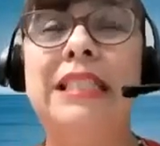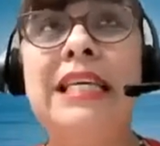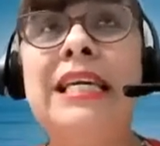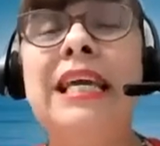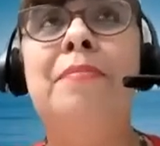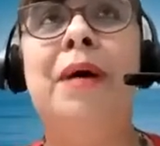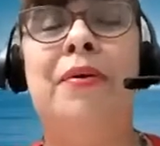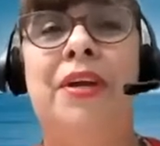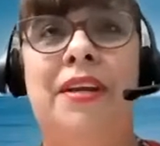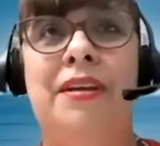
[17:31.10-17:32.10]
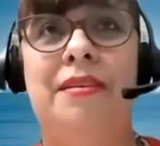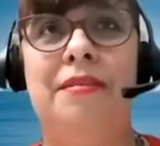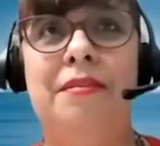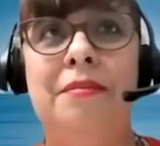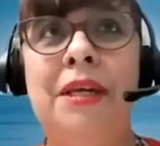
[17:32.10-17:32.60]
think about it,
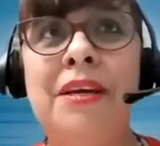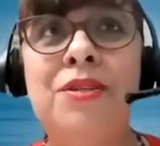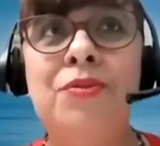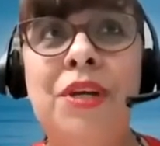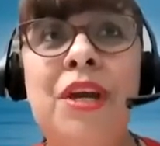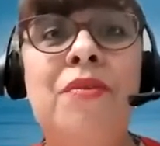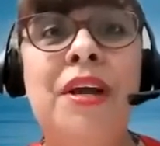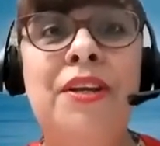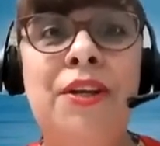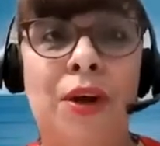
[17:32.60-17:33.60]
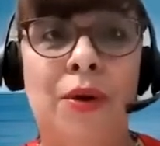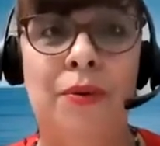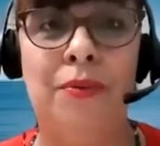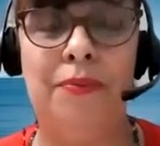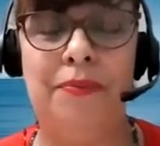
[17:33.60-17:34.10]
because we already
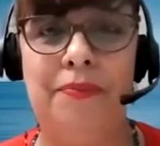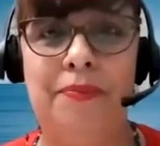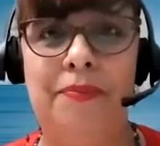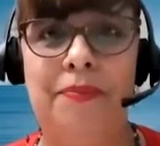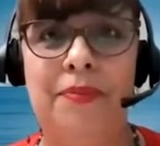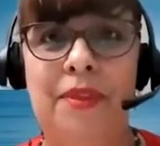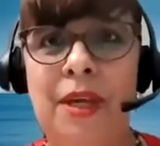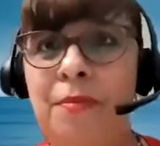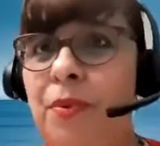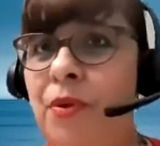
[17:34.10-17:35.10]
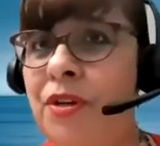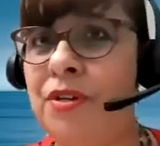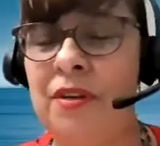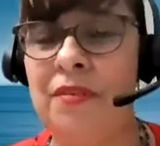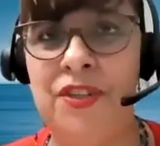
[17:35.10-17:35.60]
know the
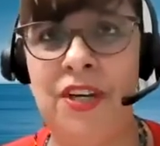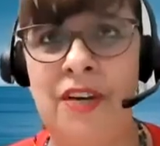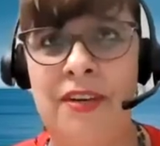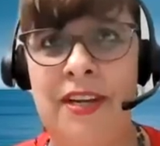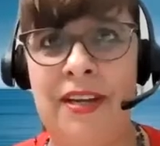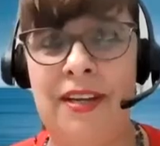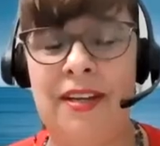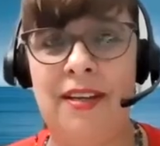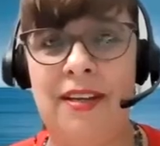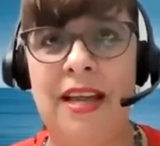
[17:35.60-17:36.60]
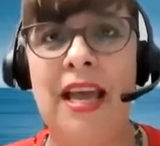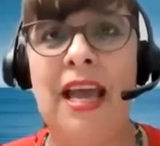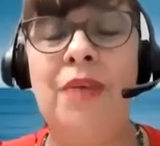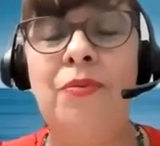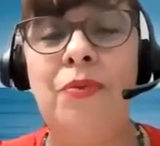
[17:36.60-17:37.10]
importance of charity.
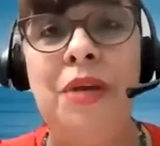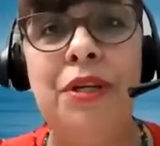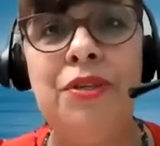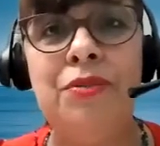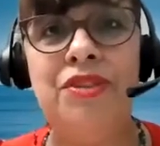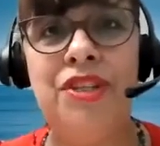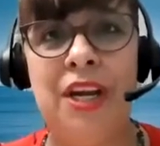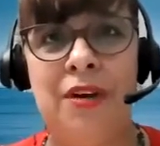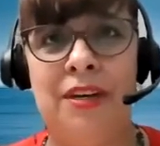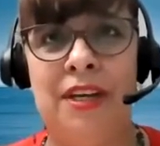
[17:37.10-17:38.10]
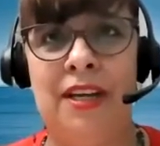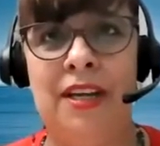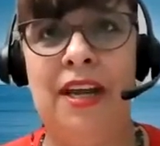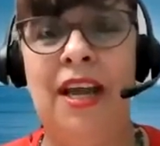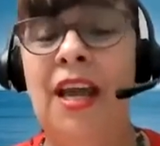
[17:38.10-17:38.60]
And when we do
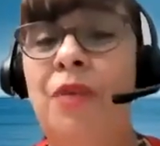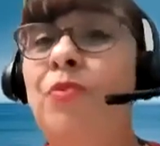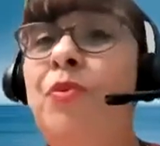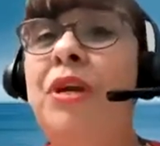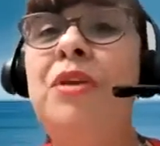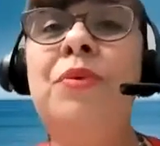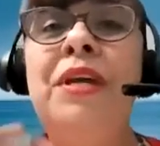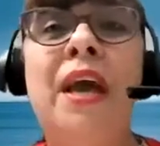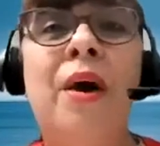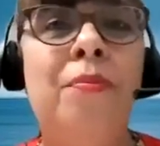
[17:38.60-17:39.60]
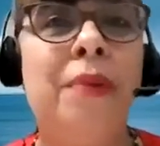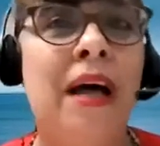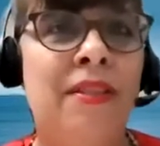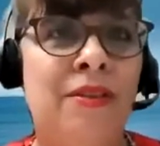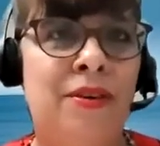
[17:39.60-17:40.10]
charity, and when we help
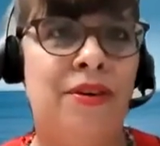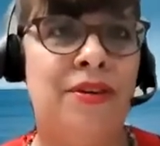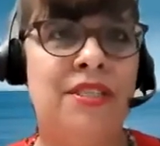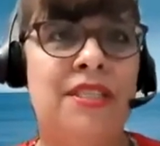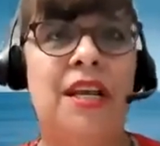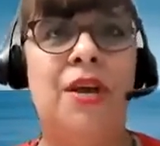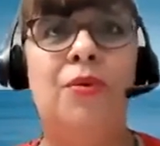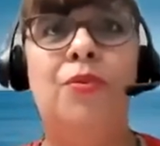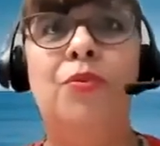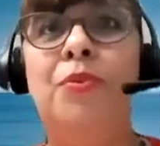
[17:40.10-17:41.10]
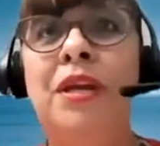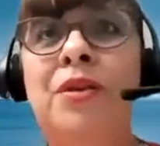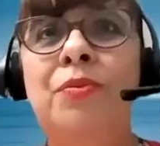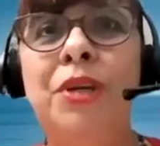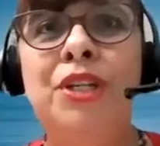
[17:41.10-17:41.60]
others,
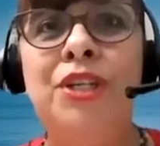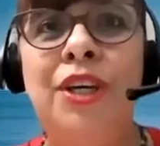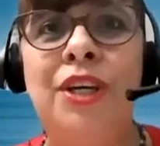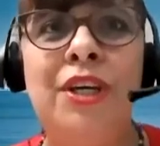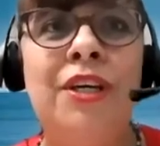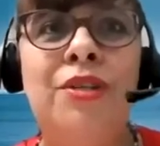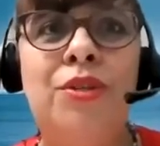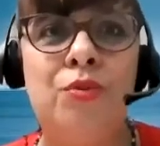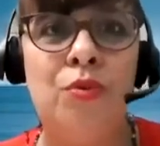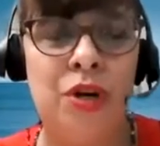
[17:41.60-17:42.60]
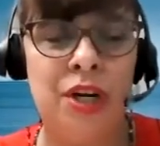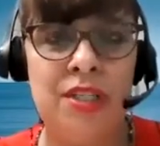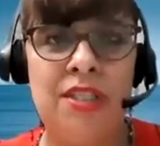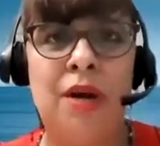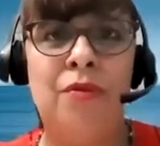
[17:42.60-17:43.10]
when we do good
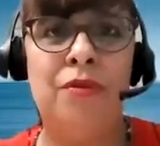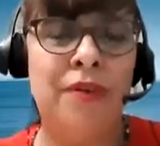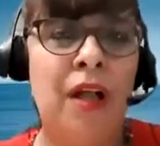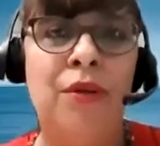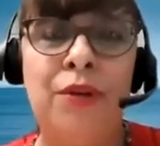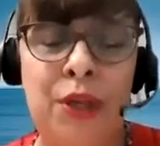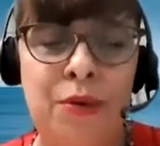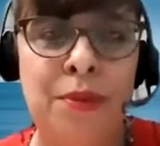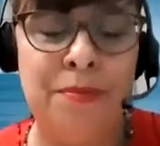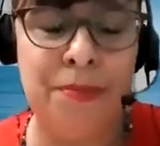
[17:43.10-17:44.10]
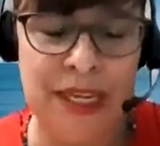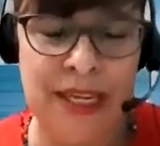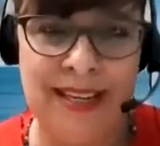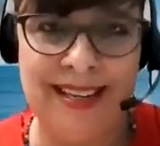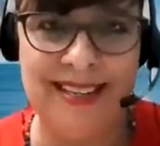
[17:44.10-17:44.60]
towards our fellow human
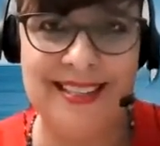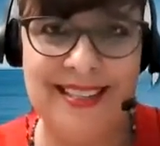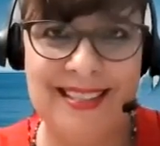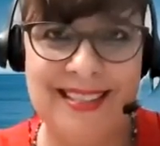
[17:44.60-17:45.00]
beings,